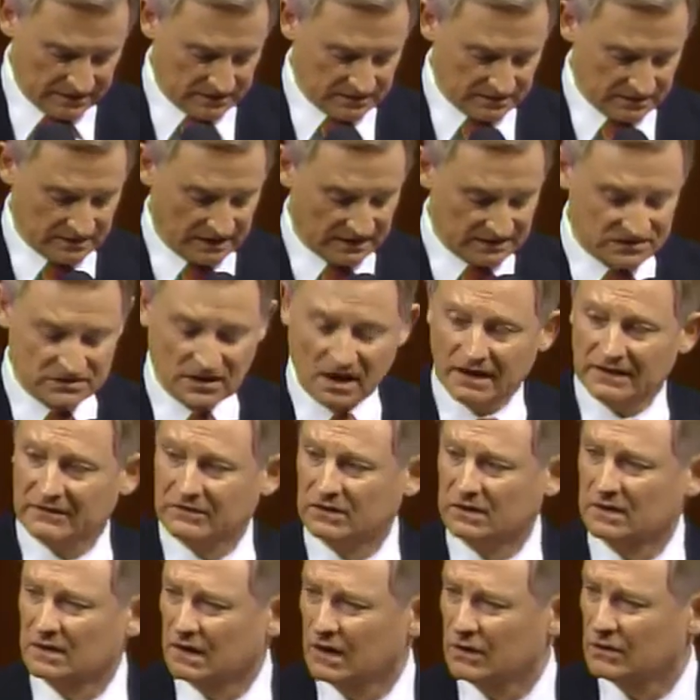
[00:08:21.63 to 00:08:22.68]
That's not
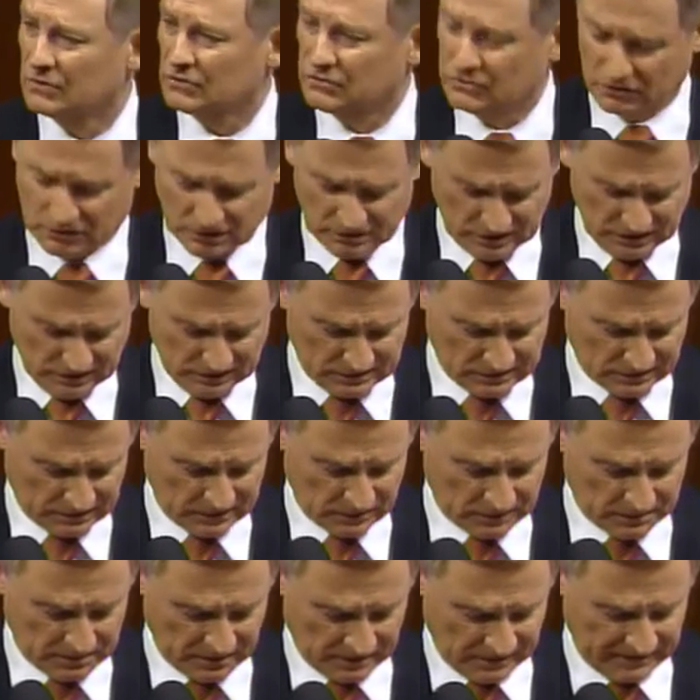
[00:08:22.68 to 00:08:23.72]
even close to a
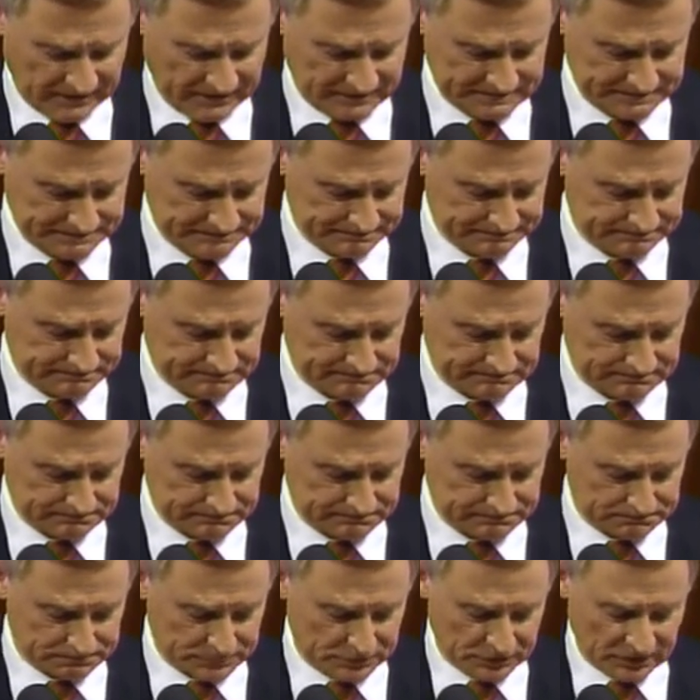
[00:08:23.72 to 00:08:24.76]
detailed plan.
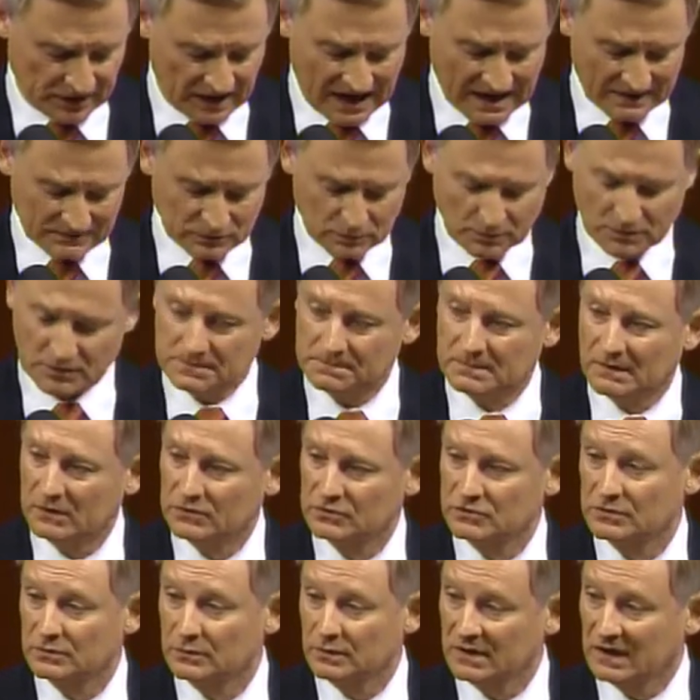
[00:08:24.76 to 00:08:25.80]
Perhaps we're
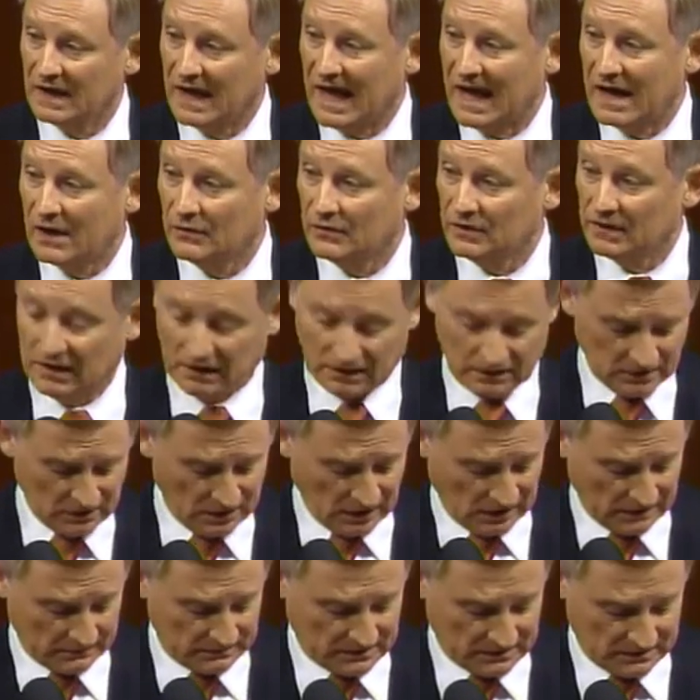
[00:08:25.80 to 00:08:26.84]
supposed to rely on the
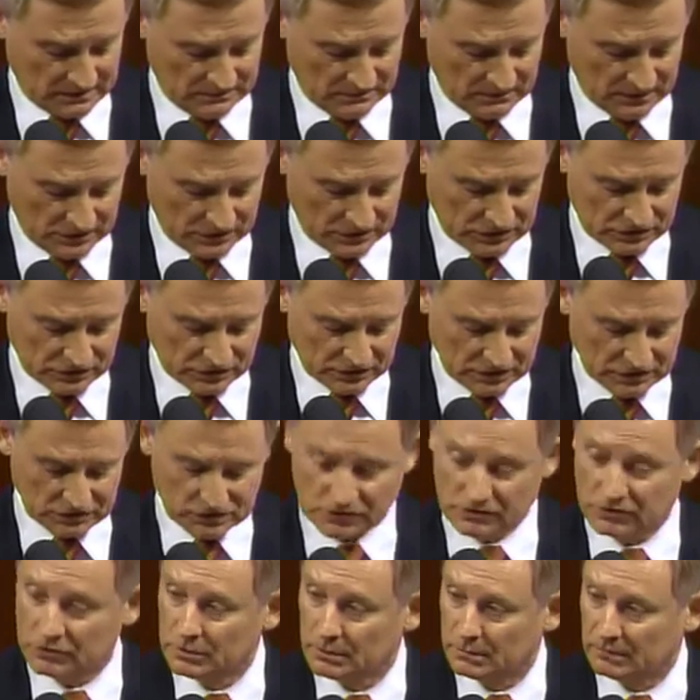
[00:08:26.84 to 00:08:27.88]
incoming
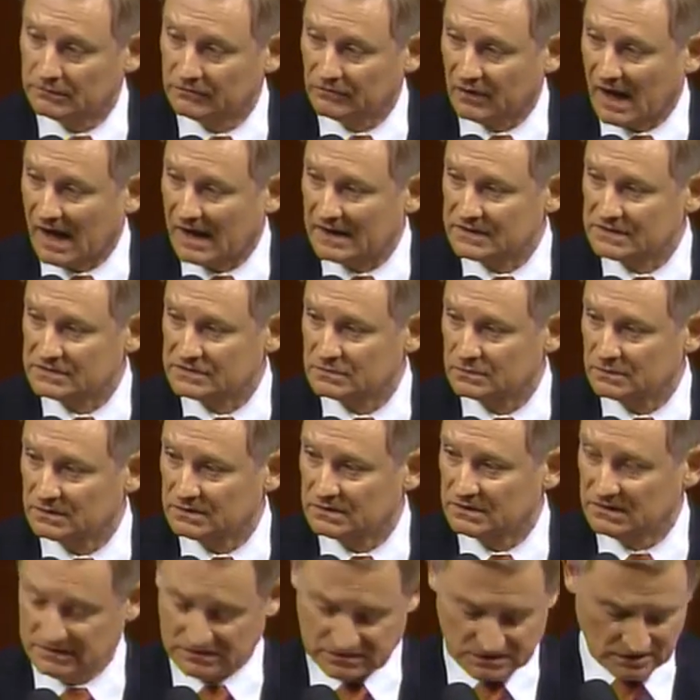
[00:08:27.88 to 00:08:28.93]
administration to provide us with
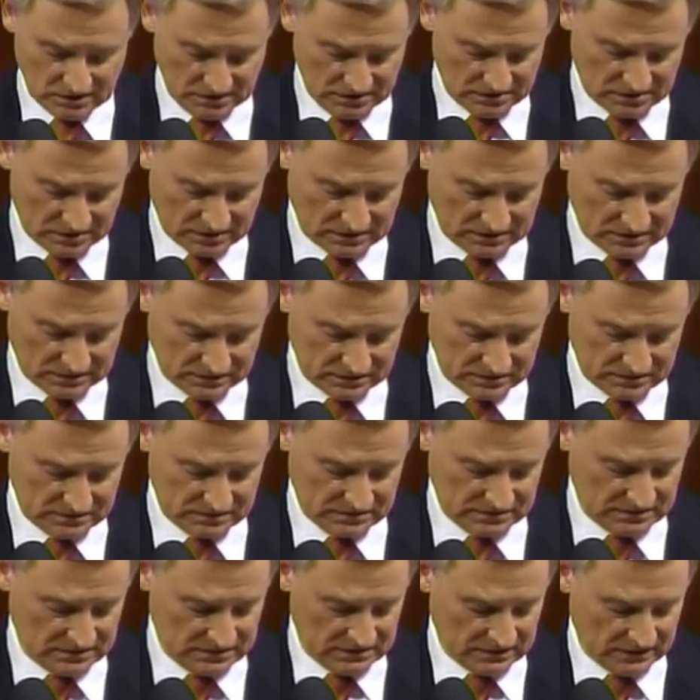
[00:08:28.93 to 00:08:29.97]
these details
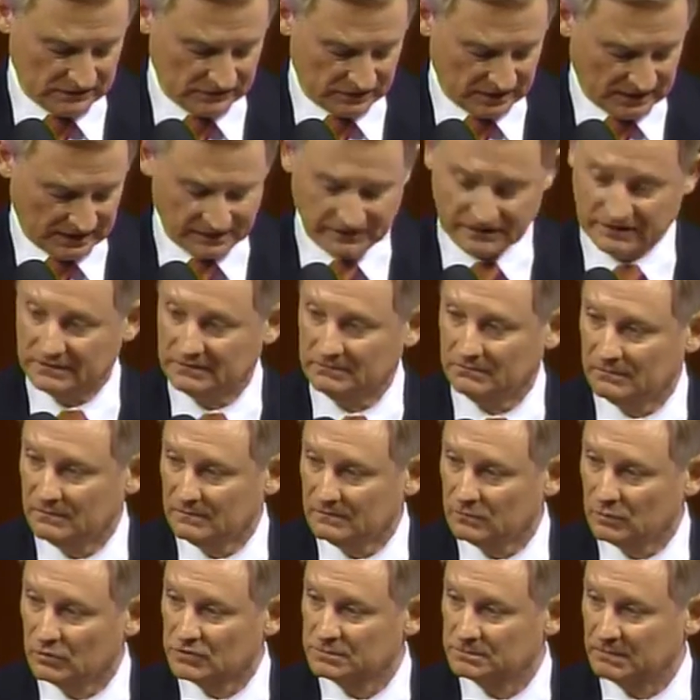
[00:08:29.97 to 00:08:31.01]
of how they
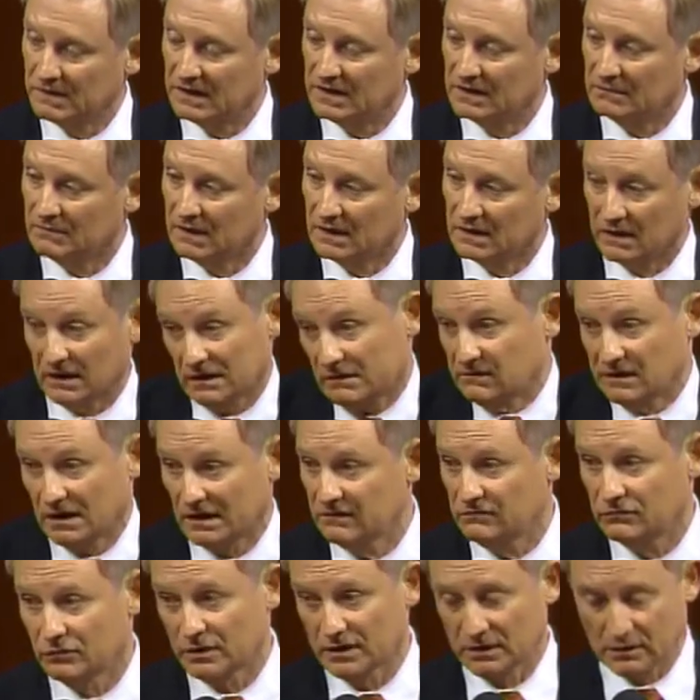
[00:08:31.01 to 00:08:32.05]
will spend the money.
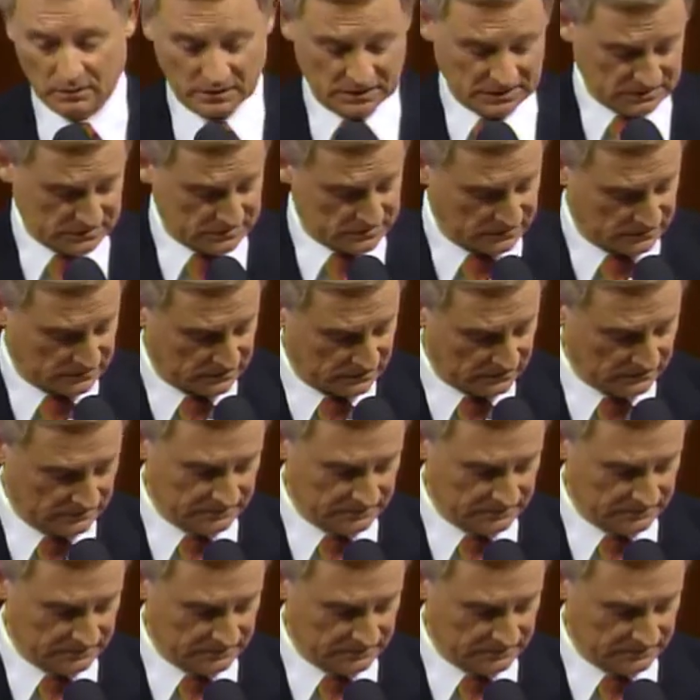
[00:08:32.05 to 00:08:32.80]
They've requested it.